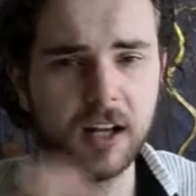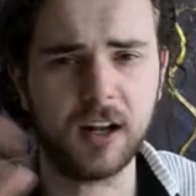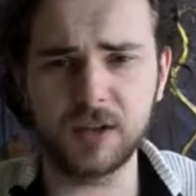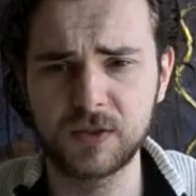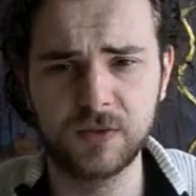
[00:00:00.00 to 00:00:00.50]

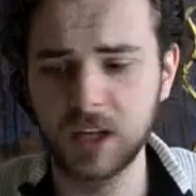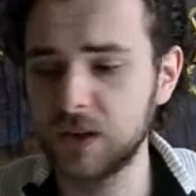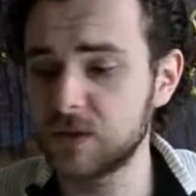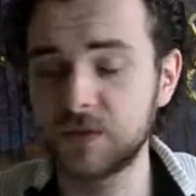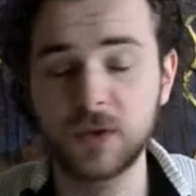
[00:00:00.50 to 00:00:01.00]
Lots of
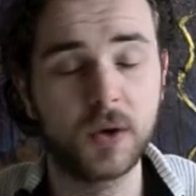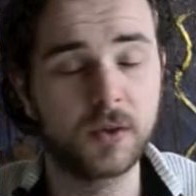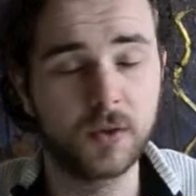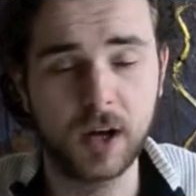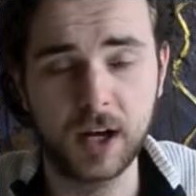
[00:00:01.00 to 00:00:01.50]
videos, a few
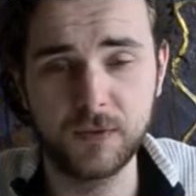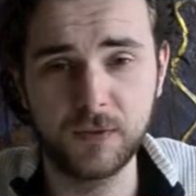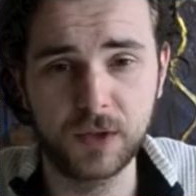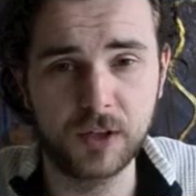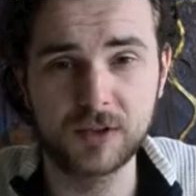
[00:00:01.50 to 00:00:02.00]
other
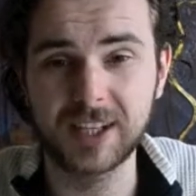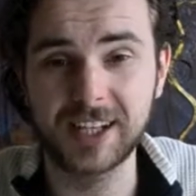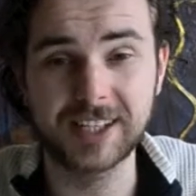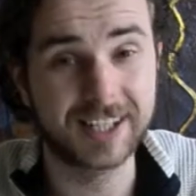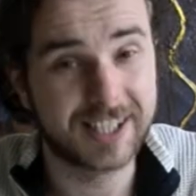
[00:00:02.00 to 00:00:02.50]
videos
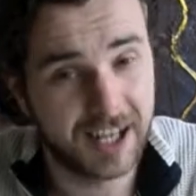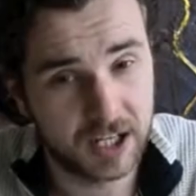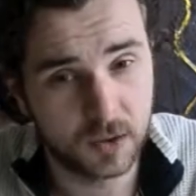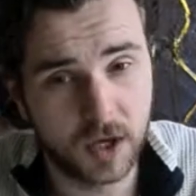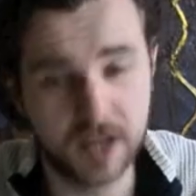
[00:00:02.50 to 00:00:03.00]
tasting
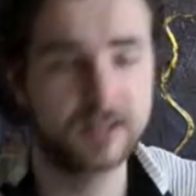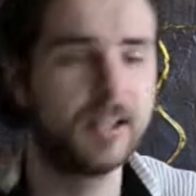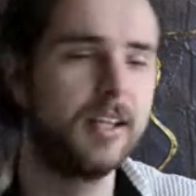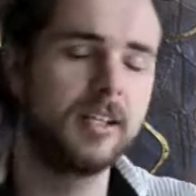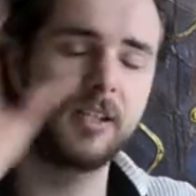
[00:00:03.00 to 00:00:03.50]
Italian wines,
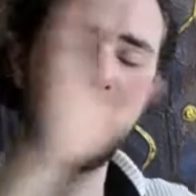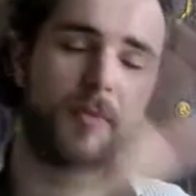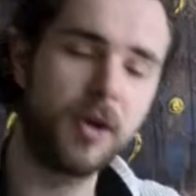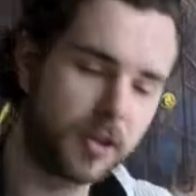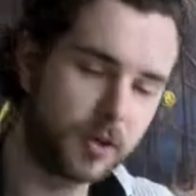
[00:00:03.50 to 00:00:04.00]
some
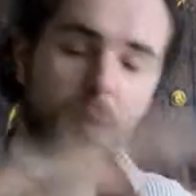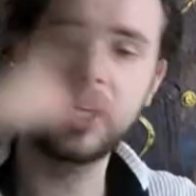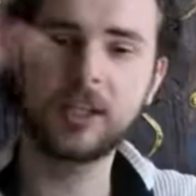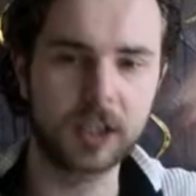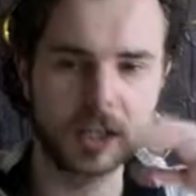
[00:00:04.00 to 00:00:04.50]
American
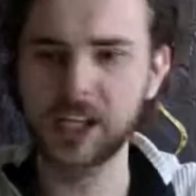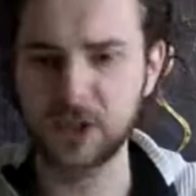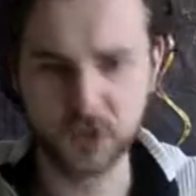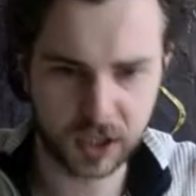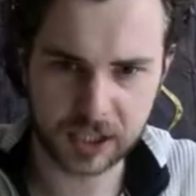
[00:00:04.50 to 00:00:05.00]
wines, and
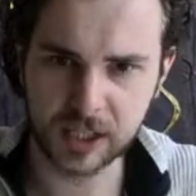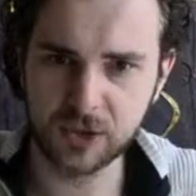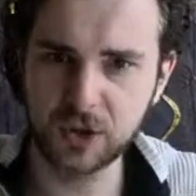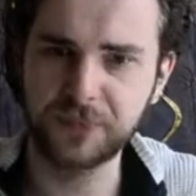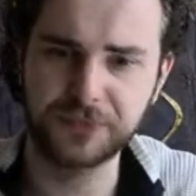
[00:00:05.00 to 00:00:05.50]
etc. and
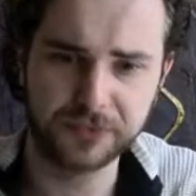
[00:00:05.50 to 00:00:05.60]
etc.